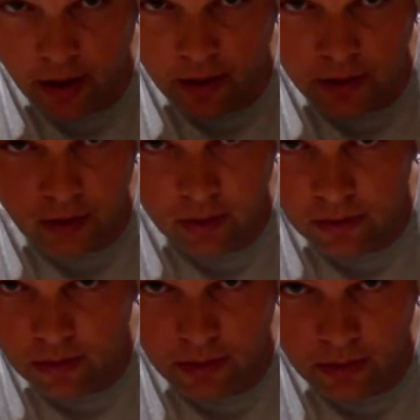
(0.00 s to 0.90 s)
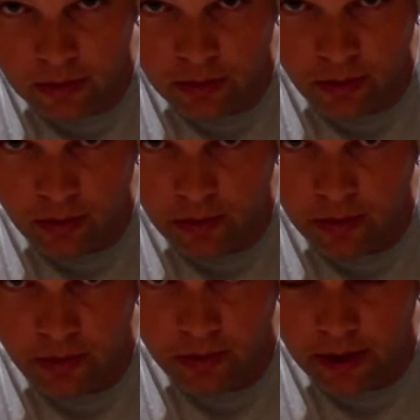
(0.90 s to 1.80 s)
So don't
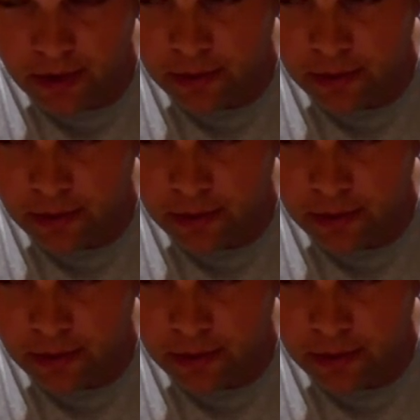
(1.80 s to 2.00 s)
go tell your